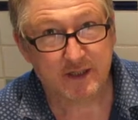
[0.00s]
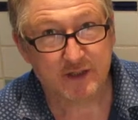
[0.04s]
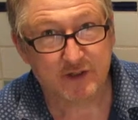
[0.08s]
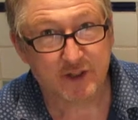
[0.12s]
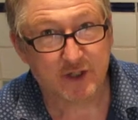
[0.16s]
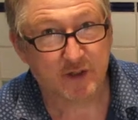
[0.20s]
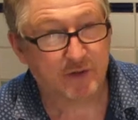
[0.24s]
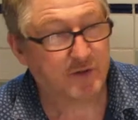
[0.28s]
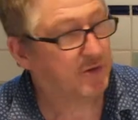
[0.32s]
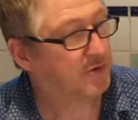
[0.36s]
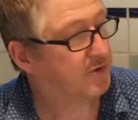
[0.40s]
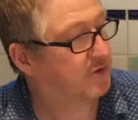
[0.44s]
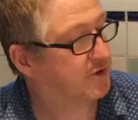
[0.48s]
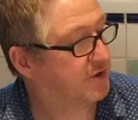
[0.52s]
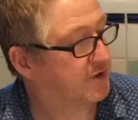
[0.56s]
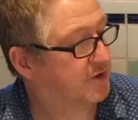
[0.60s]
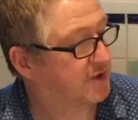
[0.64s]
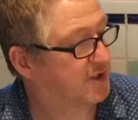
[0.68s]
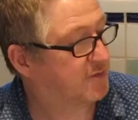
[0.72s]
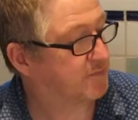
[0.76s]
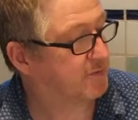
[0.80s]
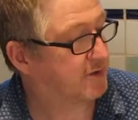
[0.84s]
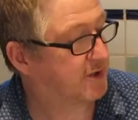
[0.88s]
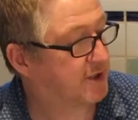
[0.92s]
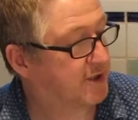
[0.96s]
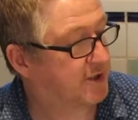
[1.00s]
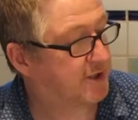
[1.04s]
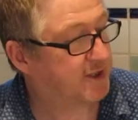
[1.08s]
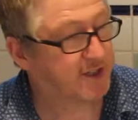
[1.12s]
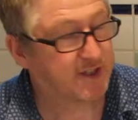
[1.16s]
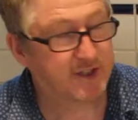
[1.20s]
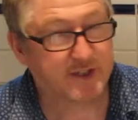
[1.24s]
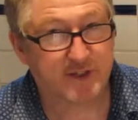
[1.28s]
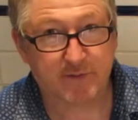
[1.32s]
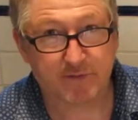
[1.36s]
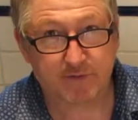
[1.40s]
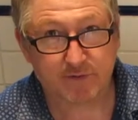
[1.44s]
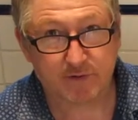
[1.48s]
No nonsense spray
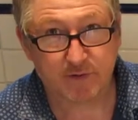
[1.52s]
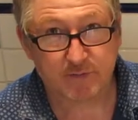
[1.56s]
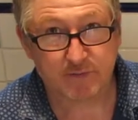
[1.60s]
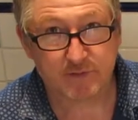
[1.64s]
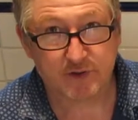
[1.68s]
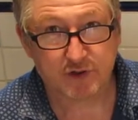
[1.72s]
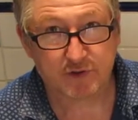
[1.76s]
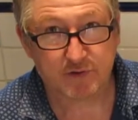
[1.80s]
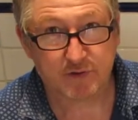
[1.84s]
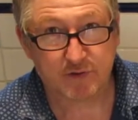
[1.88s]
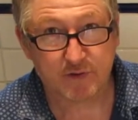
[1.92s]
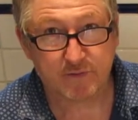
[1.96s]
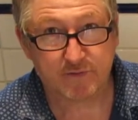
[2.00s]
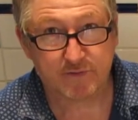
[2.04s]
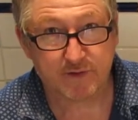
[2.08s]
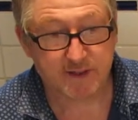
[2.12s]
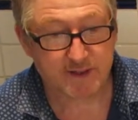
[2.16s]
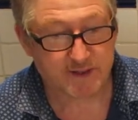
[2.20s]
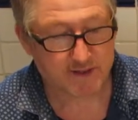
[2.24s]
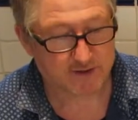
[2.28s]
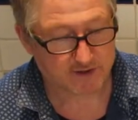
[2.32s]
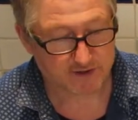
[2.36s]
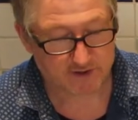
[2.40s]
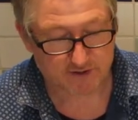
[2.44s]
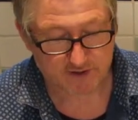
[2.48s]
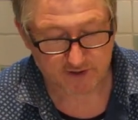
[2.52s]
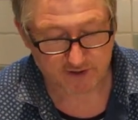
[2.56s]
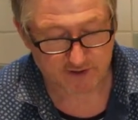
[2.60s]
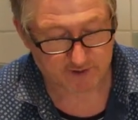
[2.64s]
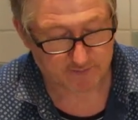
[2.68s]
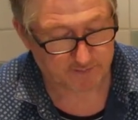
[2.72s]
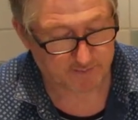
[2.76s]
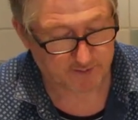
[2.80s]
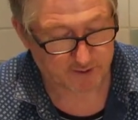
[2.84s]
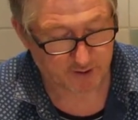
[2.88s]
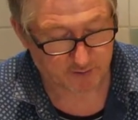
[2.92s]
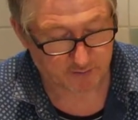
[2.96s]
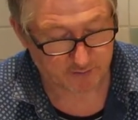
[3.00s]
adhesive from Screwfix, just a
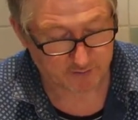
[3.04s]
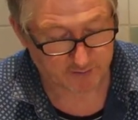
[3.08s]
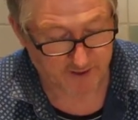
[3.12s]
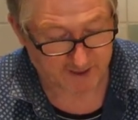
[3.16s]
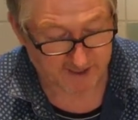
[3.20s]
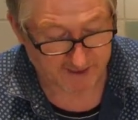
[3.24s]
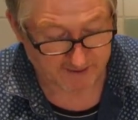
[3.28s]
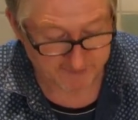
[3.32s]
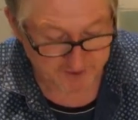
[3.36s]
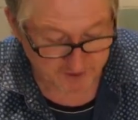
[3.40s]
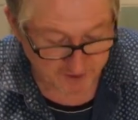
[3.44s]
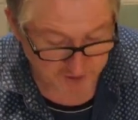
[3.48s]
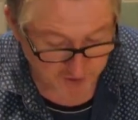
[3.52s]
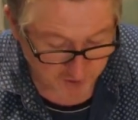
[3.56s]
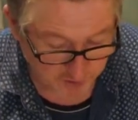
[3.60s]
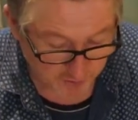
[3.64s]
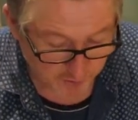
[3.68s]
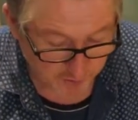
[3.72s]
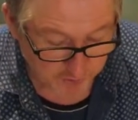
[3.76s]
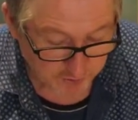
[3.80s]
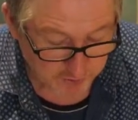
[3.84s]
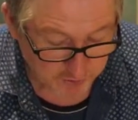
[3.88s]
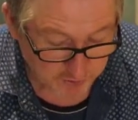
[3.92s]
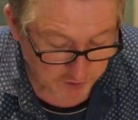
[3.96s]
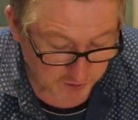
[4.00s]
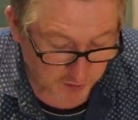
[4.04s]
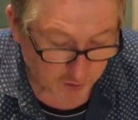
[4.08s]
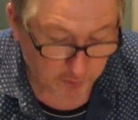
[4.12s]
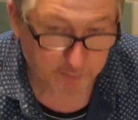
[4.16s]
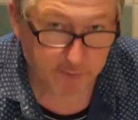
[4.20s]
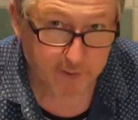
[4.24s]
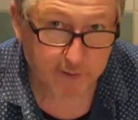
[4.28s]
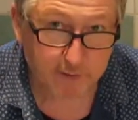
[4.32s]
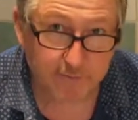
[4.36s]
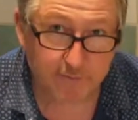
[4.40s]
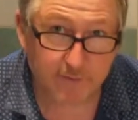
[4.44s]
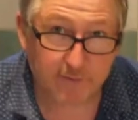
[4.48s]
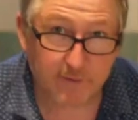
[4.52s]
bit on, and this has gone on top
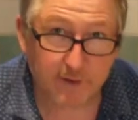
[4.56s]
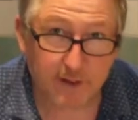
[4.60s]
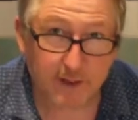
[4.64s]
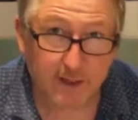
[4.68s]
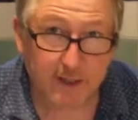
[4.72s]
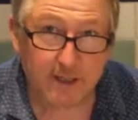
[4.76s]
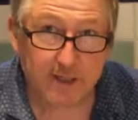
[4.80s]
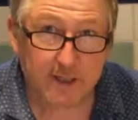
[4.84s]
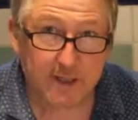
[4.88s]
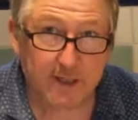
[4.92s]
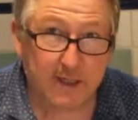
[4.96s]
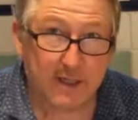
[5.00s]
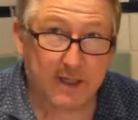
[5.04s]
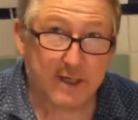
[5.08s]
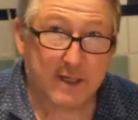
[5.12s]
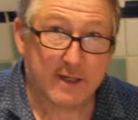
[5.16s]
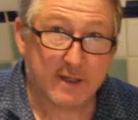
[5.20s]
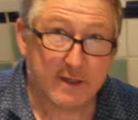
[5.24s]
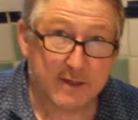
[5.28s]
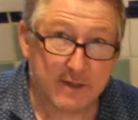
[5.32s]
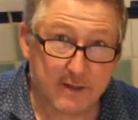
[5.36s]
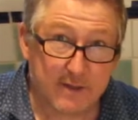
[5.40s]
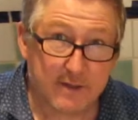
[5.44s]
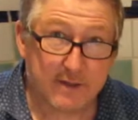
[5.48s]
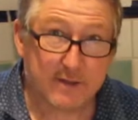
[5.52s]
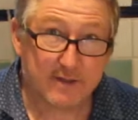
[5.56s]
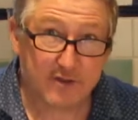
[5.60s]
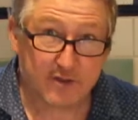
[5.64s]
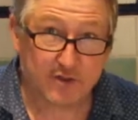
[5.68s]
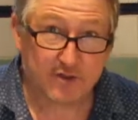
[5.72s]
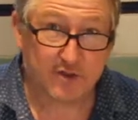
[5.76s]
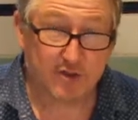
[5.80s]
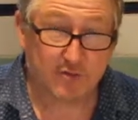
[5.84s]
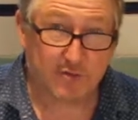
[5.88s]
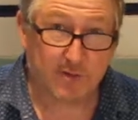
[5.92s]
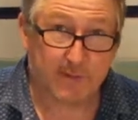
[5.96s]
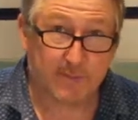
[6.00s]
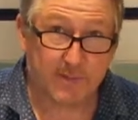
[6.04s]
of
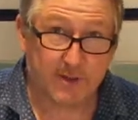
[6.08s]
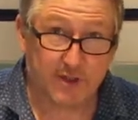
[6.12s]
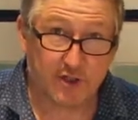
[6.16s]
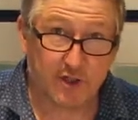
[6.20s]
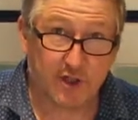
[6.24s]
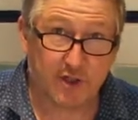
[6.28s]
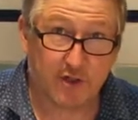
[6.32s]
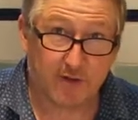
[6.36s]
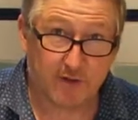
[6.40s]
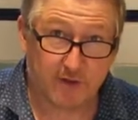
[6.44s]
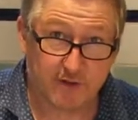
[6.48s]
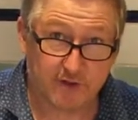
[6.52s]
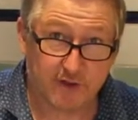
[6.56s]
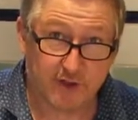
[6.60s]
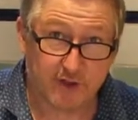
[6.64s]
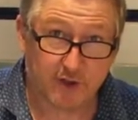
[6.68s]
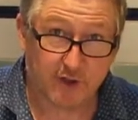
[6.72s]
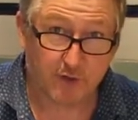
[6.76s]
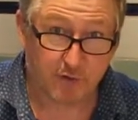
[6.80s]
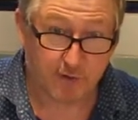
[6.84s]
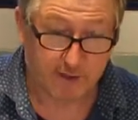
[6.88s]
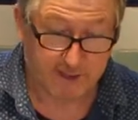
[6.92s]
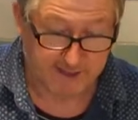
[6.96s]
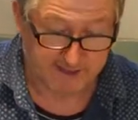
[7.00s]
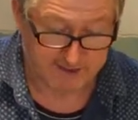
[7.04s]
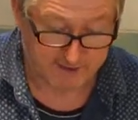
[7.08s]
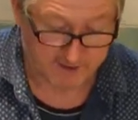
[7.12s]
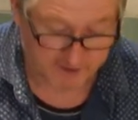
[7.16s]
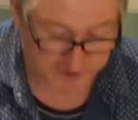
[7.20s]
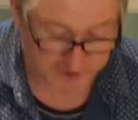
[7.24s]
ceramic tiles that are cracked